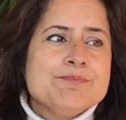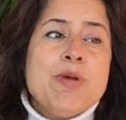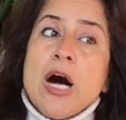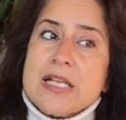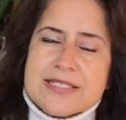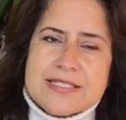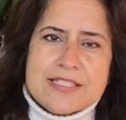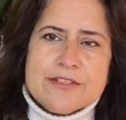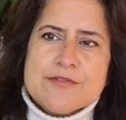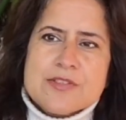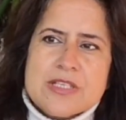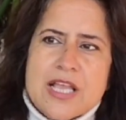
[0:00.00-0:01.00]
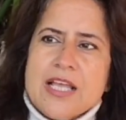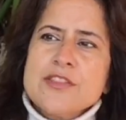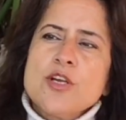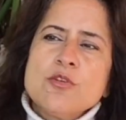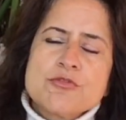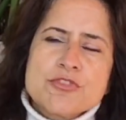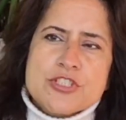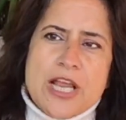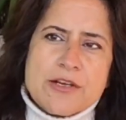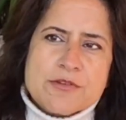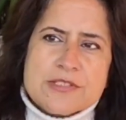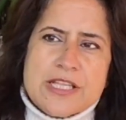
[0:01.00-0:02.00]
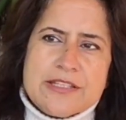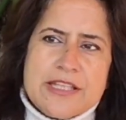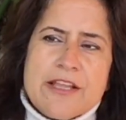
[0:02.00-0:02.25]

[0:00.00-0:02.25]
positives and their own shadows that they